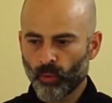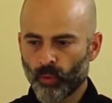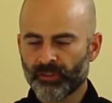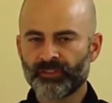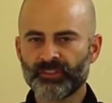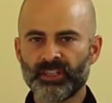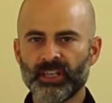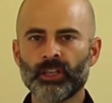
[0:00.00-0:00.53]

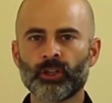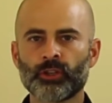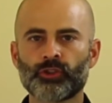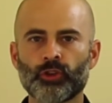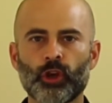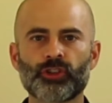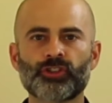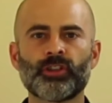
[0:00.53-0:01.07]
With fatigue and
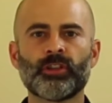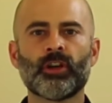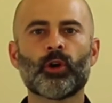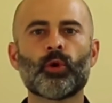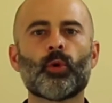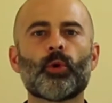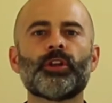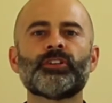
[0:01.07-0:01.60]
exhaustion,
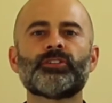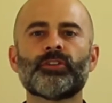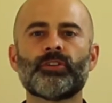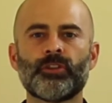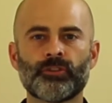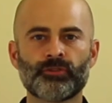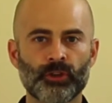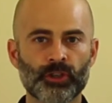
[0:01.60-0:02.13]
according to
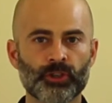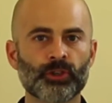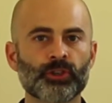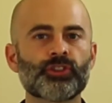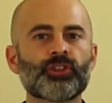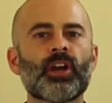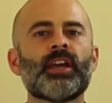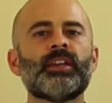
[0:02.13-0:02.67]
the
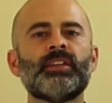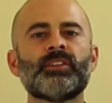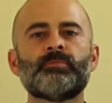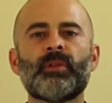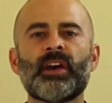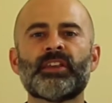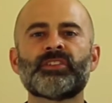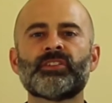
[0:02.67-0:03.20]
traditional Chinese
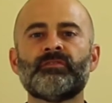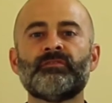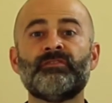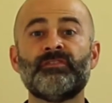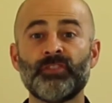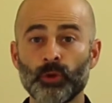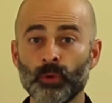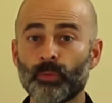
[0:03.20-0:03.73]
medicine
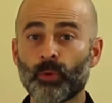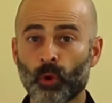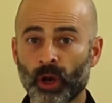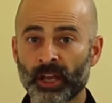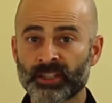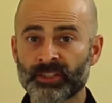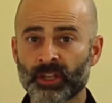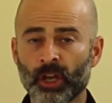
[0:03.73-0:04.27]

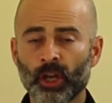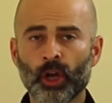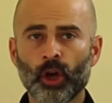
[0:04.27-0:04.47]
viewpoint,